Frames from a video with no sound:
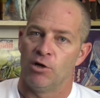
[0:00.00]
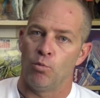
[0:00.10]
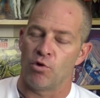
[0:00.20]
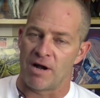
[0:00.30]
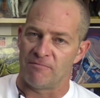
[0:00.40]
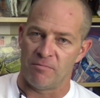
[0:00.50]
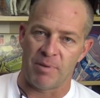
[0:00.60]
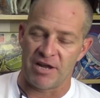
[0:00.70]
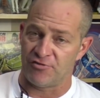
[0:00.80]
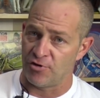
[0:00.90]
will come from
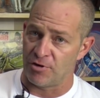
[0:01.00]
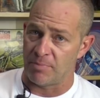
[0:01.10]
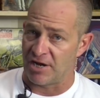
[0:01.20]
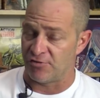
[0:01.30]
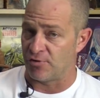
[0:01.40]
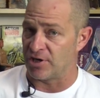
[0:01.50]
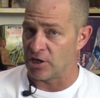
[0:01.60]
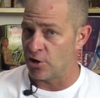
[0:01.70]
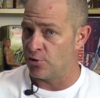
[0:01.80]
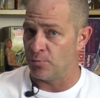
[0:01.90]
Patreon, and Patreon
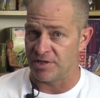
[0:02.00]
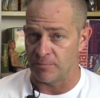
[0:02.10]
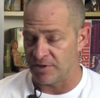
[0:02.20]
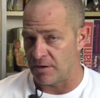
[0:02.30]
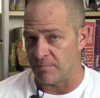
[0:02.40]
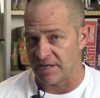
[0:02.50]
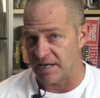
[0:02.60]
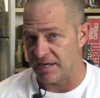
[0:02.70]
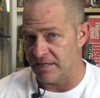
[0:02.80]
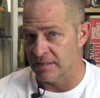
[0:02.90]
alone. We don't make
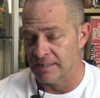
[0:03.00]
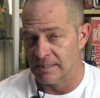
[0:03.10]
any